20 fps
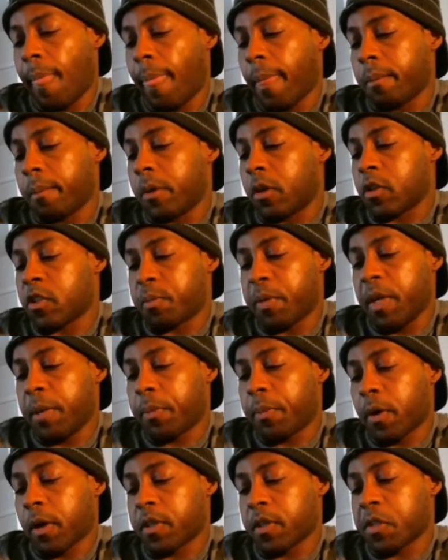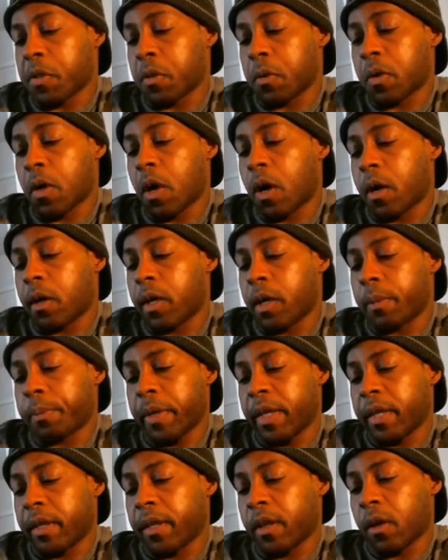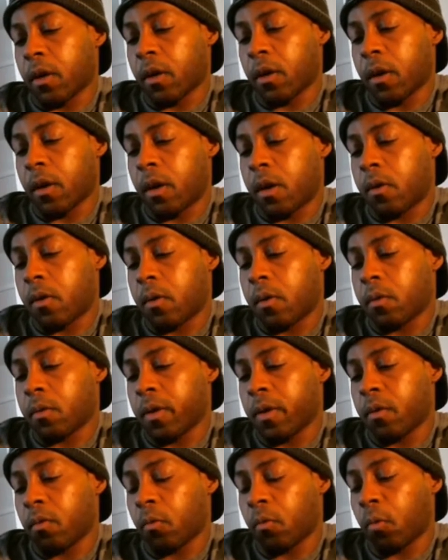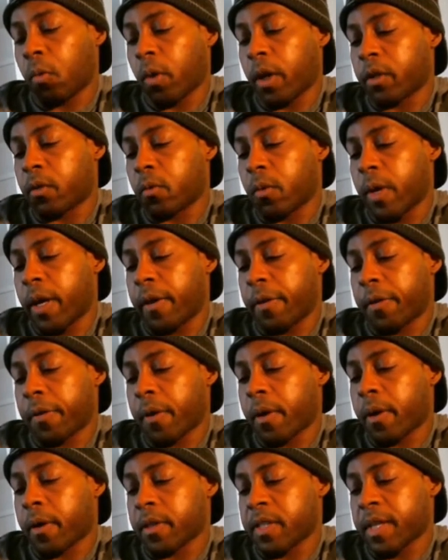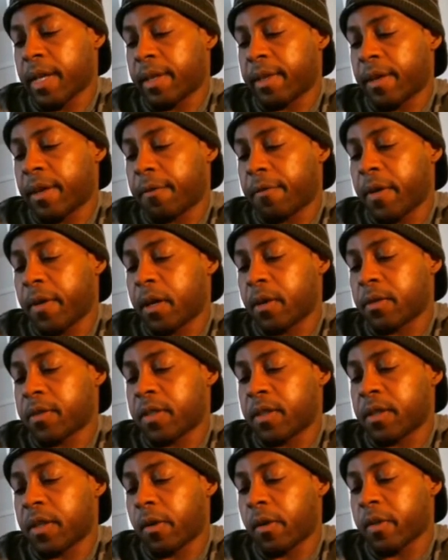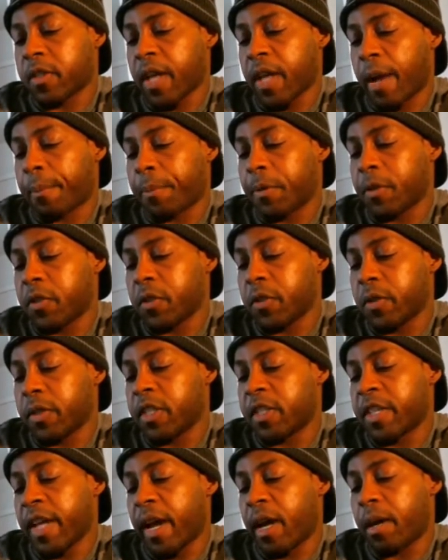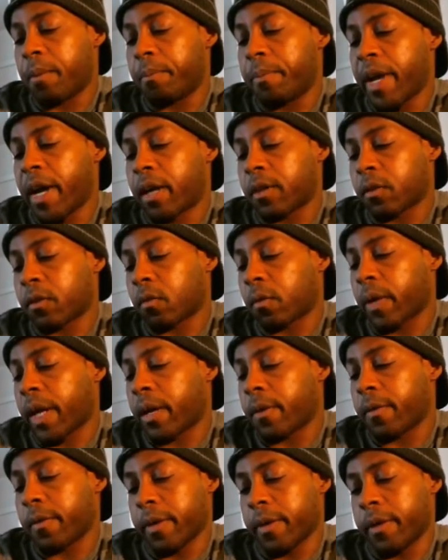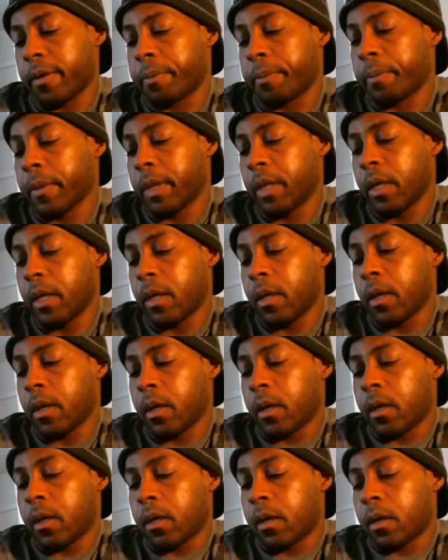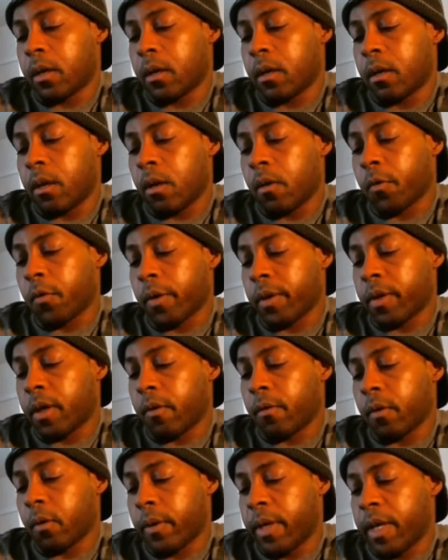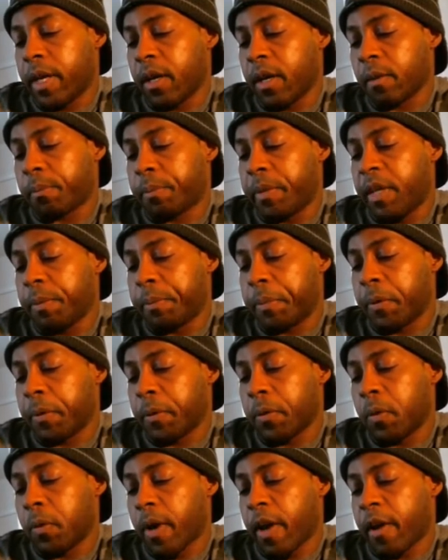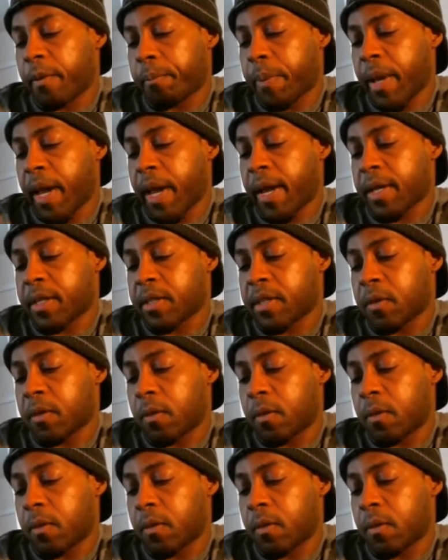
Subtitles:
Most people are so caught up in their own runaway thoughts that they fail to notice the opportunities that abound around them. Over and over we hear people who have passed